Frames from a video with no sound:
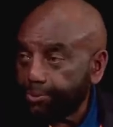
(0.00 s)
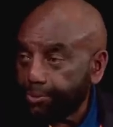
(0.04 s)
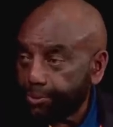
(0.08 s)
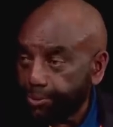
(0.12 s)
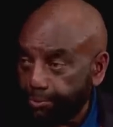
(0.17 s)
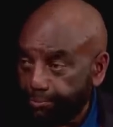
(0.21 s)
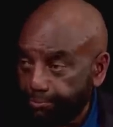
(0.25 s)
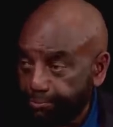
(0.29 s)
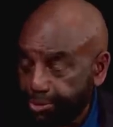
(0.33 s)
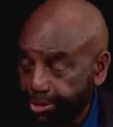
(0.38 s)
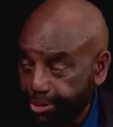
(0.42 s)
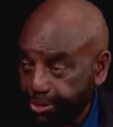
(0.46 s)

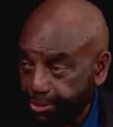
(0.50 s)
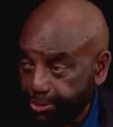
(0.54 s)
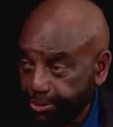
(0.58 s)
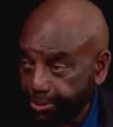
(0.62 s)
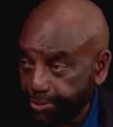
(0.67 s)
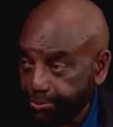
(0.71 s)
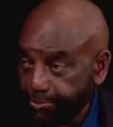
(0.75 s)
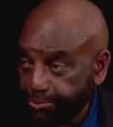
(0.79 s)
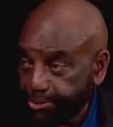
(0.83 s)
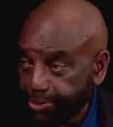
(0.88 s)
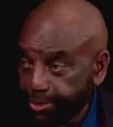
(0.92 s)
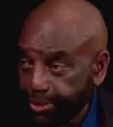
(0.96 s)
comparing
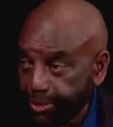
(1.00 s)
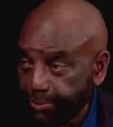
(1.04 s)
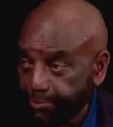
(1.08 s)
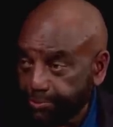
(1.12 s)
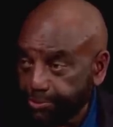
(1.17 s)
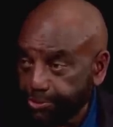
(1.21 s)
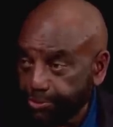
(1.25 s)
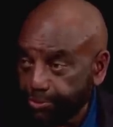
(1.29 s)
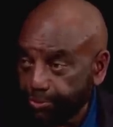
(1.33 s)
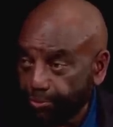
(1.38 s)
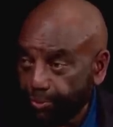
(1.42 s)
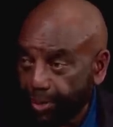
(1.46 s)
themselves
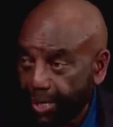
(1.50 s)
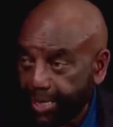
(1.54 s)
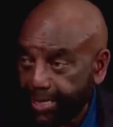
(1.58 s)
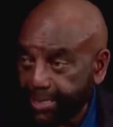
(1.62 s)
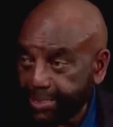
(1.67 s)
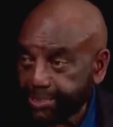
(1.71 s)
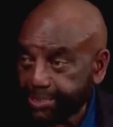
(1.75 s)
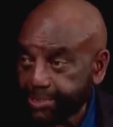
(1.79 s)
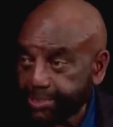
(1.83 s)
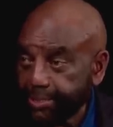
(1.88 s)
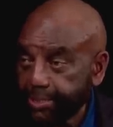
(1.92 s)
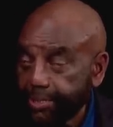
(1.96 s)
to
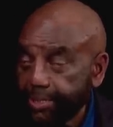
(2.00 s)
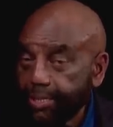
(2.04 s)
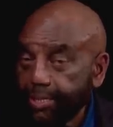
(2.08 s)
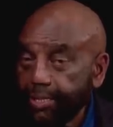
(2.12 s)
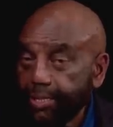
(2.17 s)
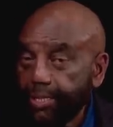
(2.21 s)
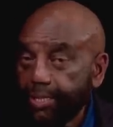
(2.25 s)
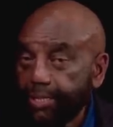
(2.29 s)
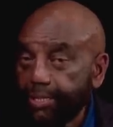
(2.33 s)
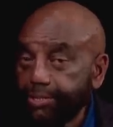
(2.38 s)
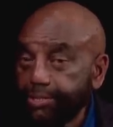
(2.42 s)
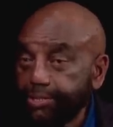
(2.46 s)
whites
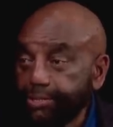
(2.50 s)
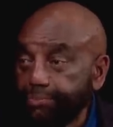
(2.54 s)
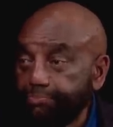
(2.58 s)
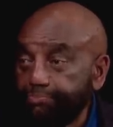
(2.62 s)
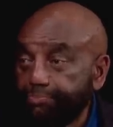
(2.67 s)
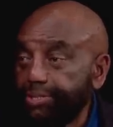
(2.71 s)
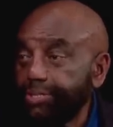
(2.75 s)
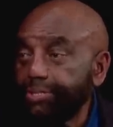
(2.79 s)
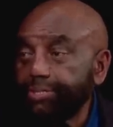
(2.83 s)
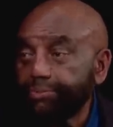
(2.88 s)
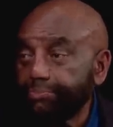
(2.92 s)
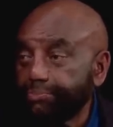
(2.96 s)
and just
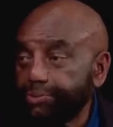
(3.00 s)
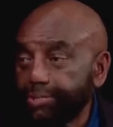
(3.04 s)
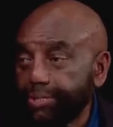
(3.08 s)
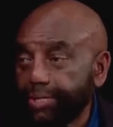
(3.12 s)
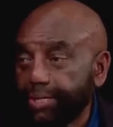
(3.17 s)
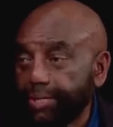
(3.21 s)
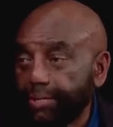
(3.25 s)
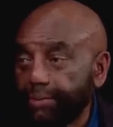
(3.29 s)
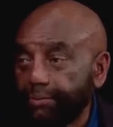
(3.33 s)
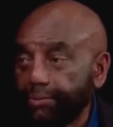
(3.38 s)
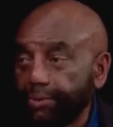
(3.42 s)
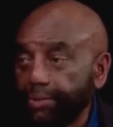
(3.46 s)
be
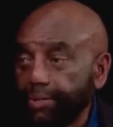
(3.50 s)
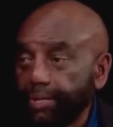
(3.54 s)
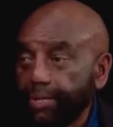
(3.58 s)
themselves?